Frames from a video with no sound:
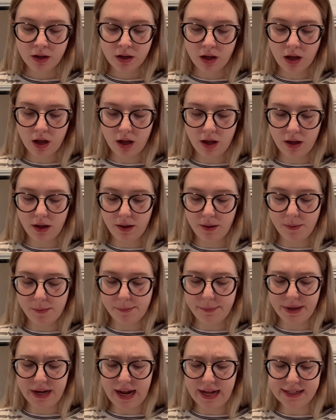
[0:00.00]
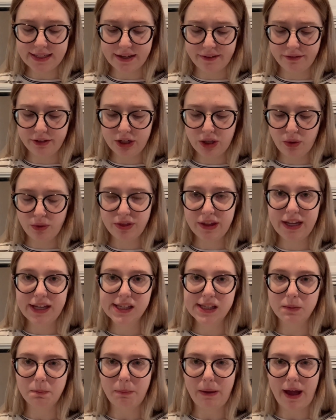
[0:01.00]
But I definitely don't think
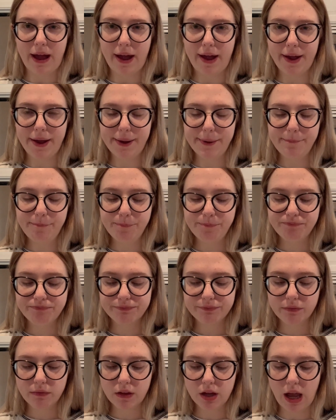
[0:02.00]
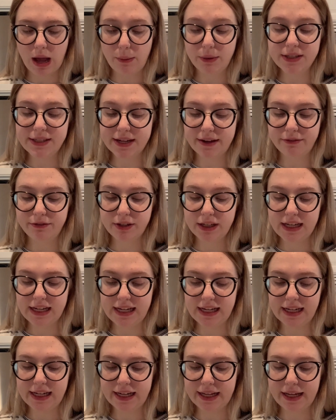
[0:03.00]
it's bad. I would definitely
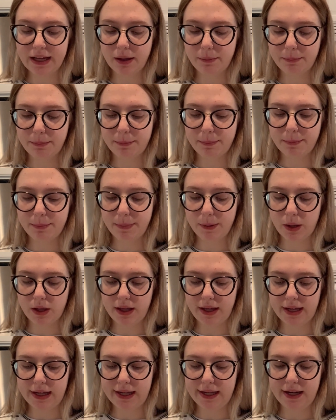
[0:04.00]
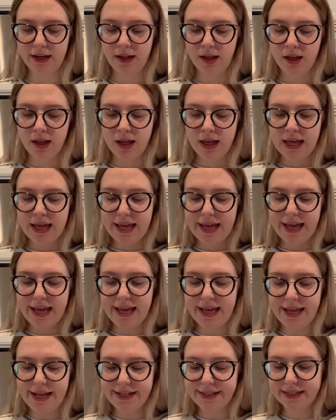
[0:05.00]
eat it, but
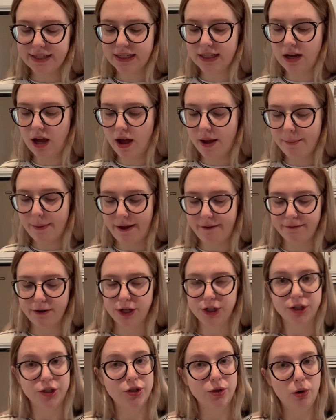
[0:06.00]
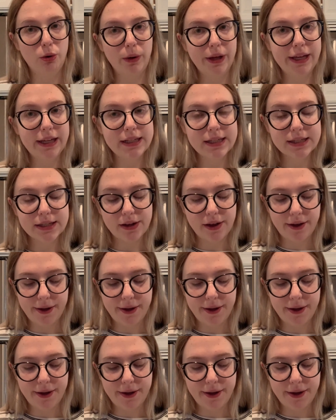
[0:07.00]
it's not my first choice.